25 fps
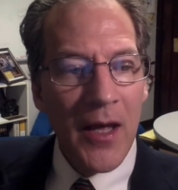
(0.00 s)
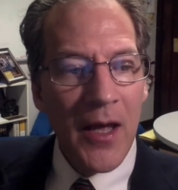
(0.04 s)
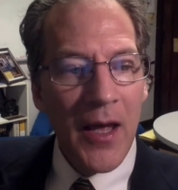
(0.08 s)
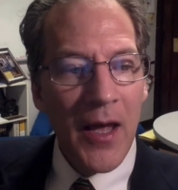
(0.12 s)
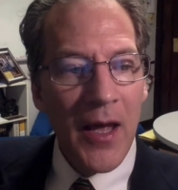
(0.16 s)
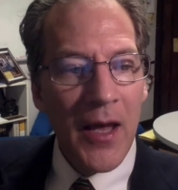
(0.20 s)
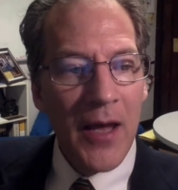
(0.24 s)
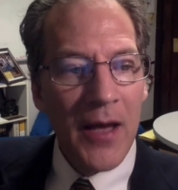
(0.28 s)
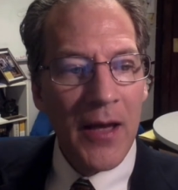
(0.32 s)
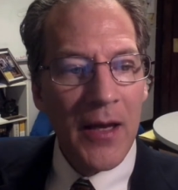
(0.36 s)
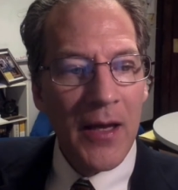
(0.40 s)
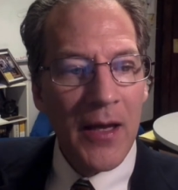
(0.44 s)

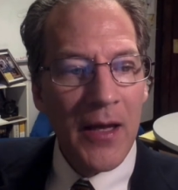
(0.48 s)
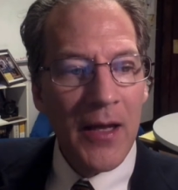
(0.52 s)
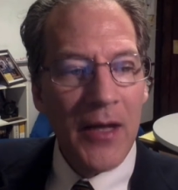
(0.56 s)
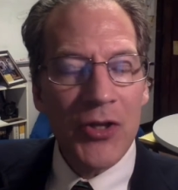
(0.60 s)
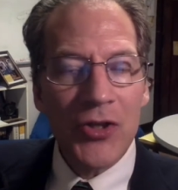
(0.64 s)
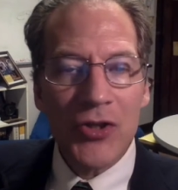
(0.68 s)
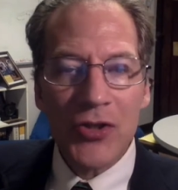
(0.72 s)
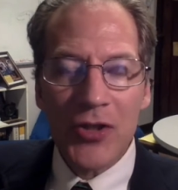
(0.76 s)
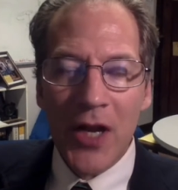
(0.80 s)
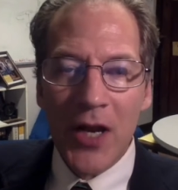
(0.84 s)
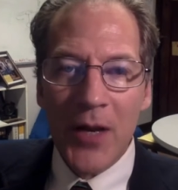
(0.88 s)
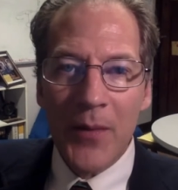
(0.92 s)
And
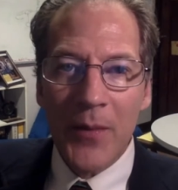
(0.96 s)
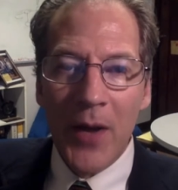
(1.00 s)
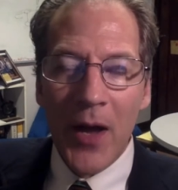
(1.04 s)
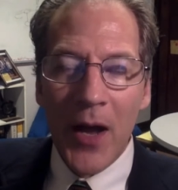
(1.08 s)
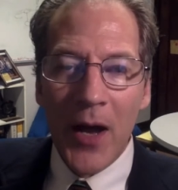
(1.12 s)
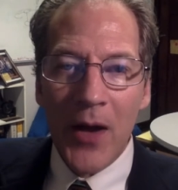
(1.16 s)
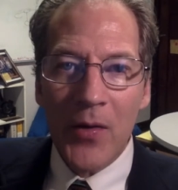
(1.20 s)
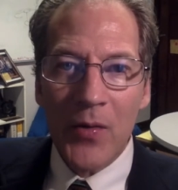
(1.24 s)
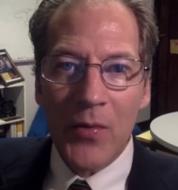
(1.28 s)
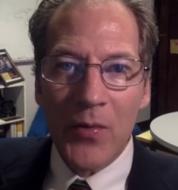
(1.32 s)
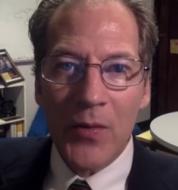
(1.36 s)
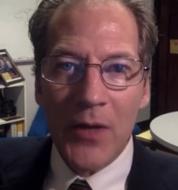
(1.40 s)
each time
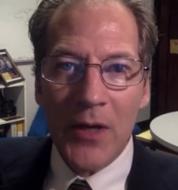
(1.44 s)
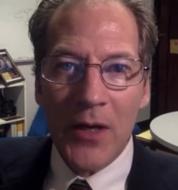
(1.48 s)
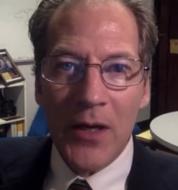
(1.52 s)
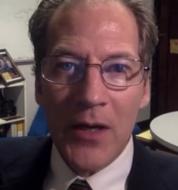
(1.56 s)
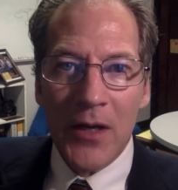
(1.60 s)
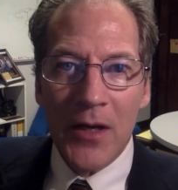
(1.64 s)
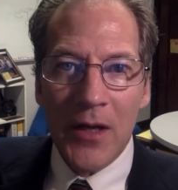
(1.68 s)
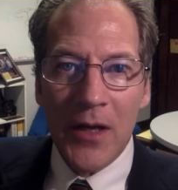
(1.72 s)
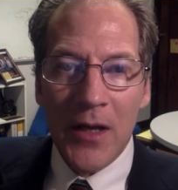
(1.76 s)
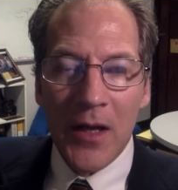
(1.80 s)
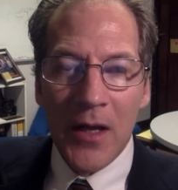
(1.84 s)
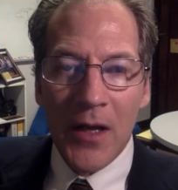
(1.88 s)
I
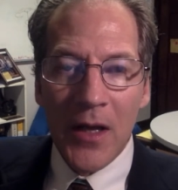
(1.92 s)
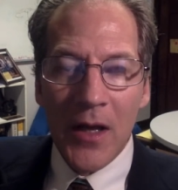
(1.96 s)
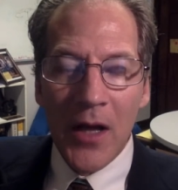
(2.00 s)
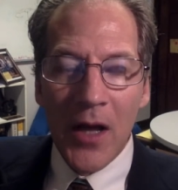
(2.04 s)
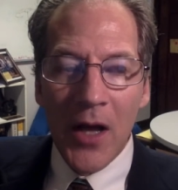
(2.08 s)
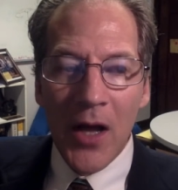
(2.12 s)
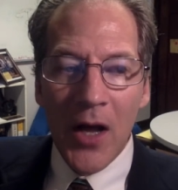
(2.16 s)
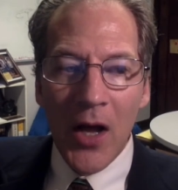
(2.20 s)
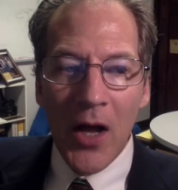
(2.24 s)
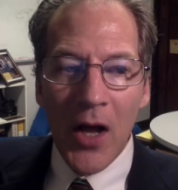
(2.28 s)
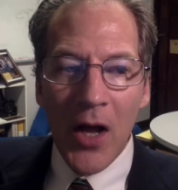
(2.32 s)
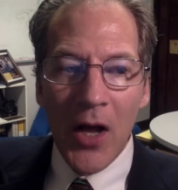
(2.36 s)
read
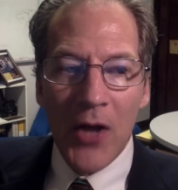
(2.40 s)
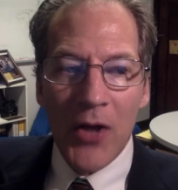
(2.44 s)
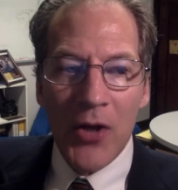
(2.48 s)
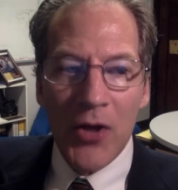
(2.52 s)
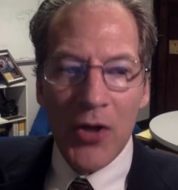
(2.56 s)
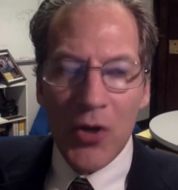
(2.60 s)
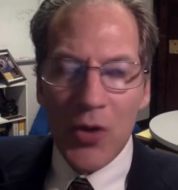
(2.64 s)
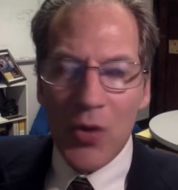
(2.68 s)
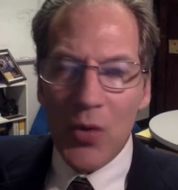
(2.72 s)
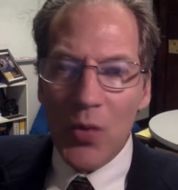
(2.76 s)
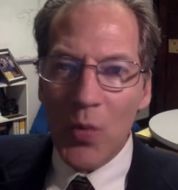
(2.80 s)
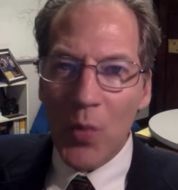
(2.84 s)
a
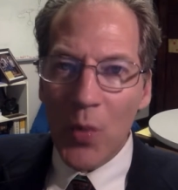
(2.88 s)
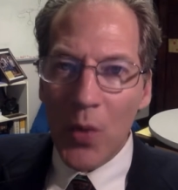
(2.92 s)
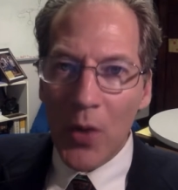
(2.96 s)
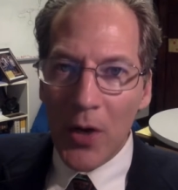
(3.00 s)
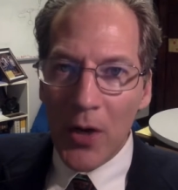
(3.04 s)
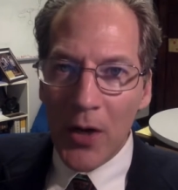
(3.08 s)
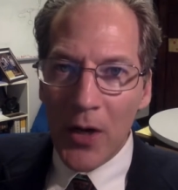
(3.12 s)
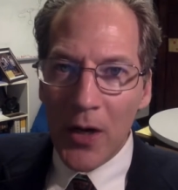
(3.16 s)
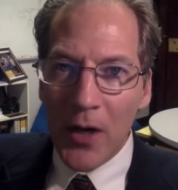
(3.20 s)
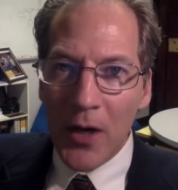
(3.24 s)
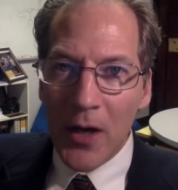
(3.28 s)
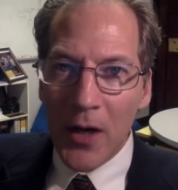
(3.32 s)
new
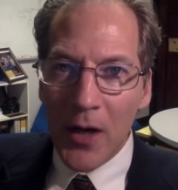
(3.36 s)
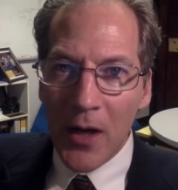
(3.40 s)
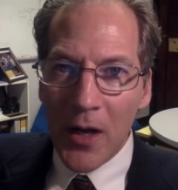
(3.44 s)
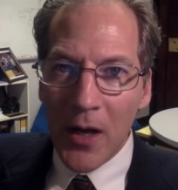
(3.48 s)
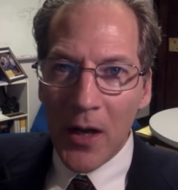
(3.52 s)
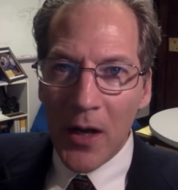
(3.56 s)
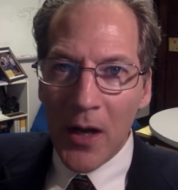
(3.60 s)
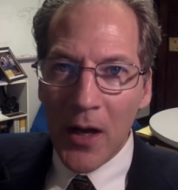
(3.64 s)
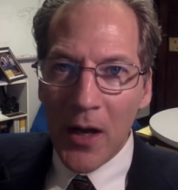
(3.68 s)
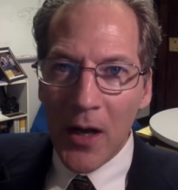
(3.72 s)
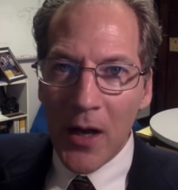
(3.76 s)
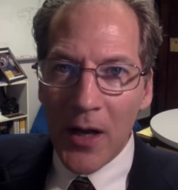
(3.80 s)
work,
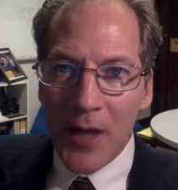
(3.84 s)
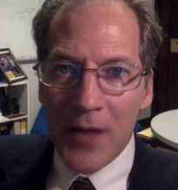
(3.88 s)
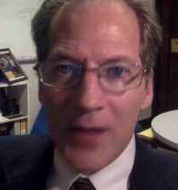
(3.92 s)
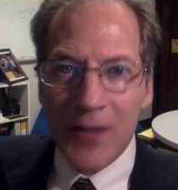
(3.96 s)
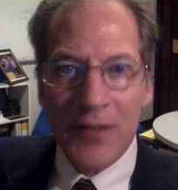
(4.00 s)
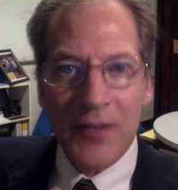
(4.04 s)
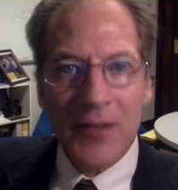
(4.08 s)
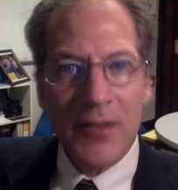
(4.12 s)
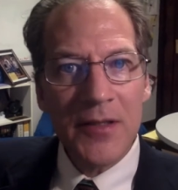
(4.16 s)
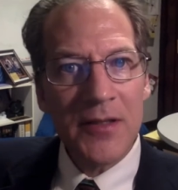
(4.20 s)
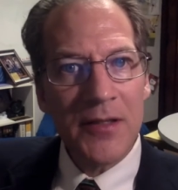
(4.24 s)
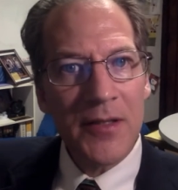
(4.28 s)
I
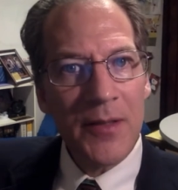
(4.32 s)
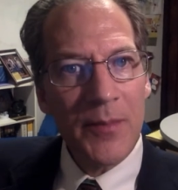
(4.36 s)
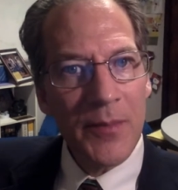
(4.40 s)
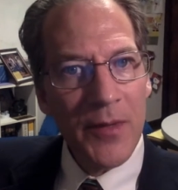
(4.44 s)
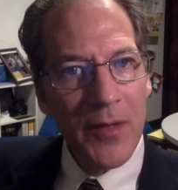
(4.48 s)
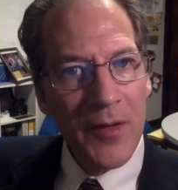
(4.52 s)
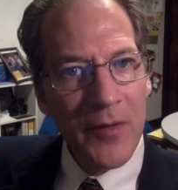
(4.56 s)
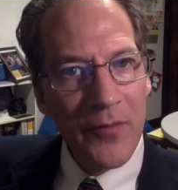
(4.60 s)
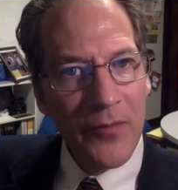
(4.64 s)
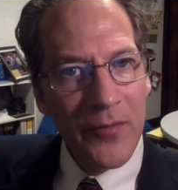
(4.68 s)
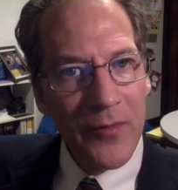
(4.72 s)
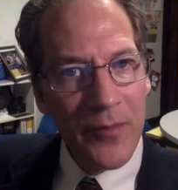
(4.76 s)
see
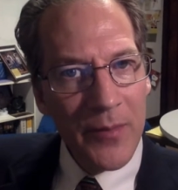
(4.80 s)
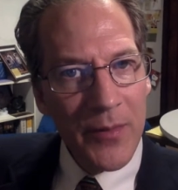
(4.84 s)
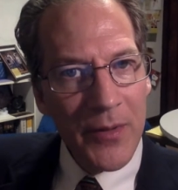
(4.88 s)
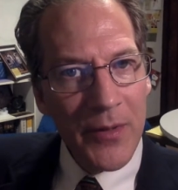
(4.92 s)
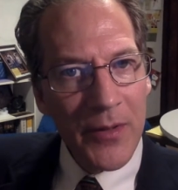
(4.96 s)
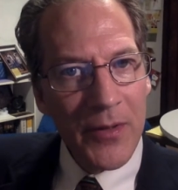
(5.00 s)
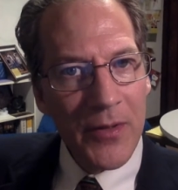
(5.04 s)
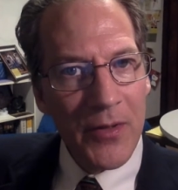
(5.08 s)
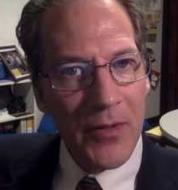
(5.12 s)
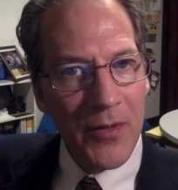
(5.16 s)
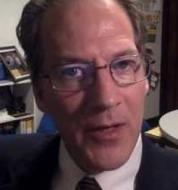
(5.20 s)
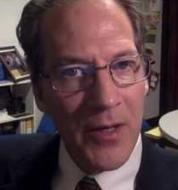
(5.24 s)
something
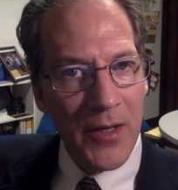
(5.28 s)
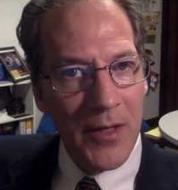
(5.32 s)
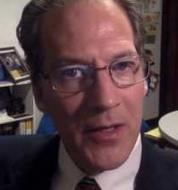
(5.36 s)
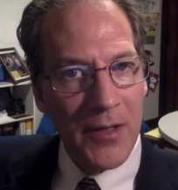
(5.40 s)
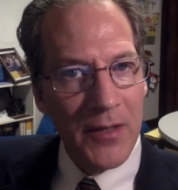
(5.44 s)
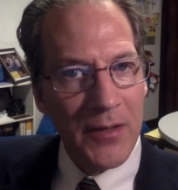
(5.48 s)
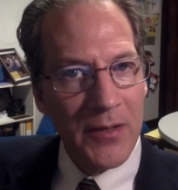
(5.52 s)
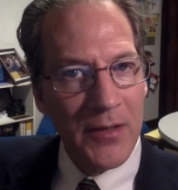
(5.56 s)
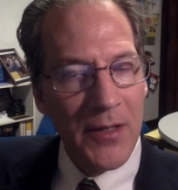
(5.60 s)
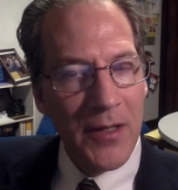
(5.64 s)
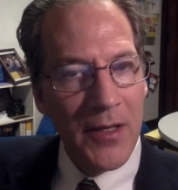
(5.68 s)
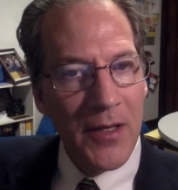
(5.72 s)
familiar in
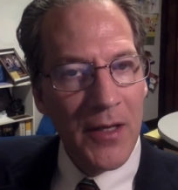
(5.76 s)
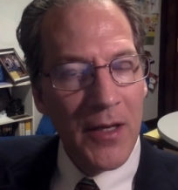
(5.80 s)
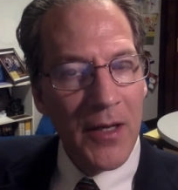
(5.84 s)
it.